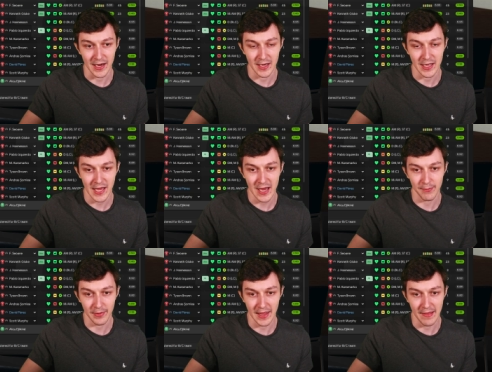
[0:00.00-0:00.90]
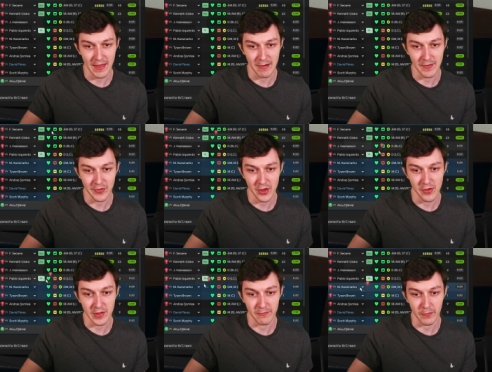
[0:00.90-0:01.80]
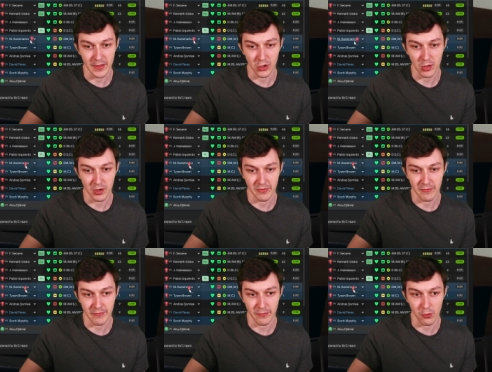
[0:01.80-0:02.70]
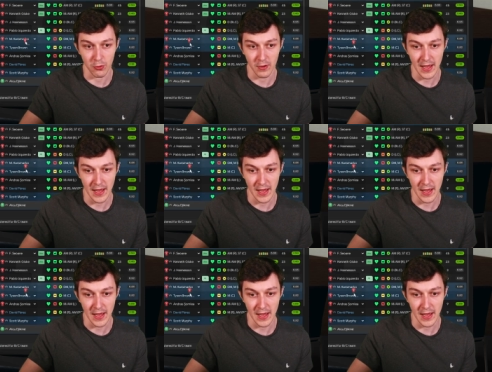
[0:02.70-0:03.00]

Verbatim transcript: because he can play there, and Terziad will then come off for,